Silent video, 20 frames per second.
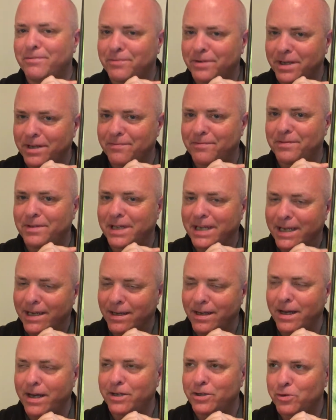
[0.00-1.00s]
if Leah
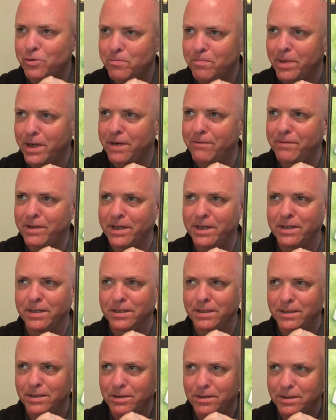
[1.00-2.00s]
and I don't buddy read it
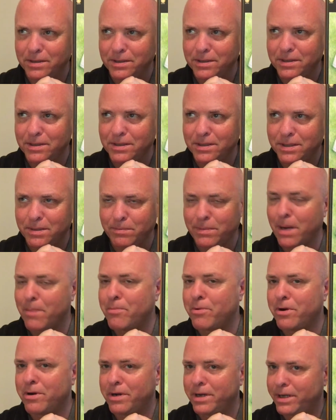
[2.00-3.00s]
in
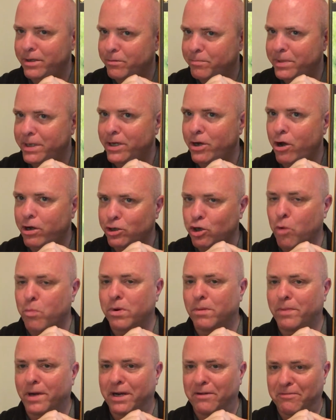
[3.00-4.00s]
September, it'll be an
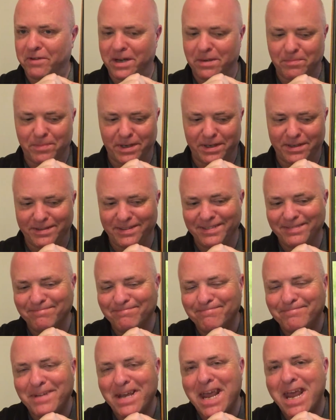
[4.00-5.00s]
October buddy read, but
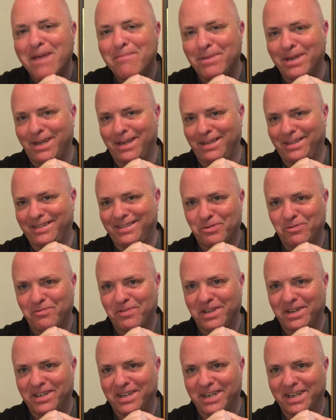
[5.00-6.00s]
maybe we'll
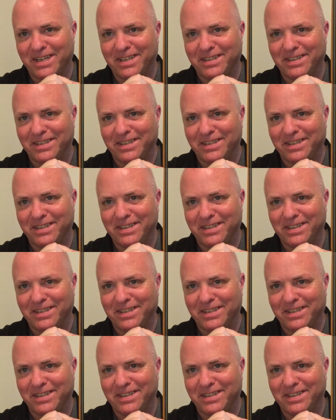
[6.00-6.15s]
fit it in.